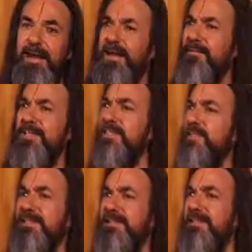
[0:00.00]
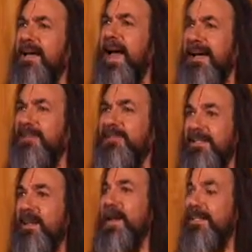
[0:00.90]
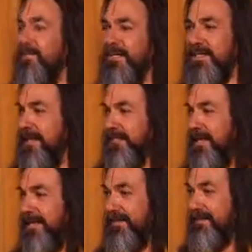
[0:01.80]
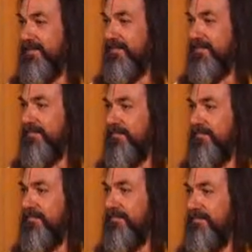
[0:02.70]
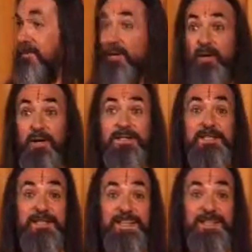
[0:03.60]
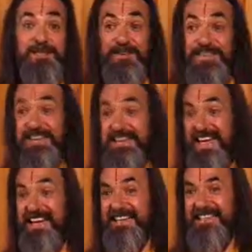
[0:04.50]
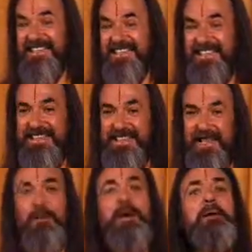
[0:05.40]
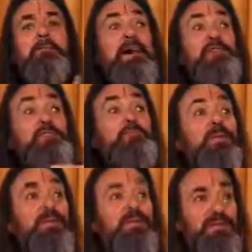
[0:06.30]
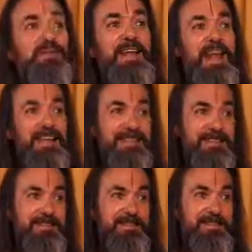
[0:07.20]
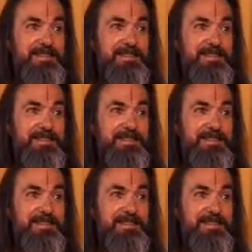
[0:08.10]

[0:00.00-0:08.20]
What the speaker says: None of us actually like to accept that. We all instinctively sense that we are much more than that.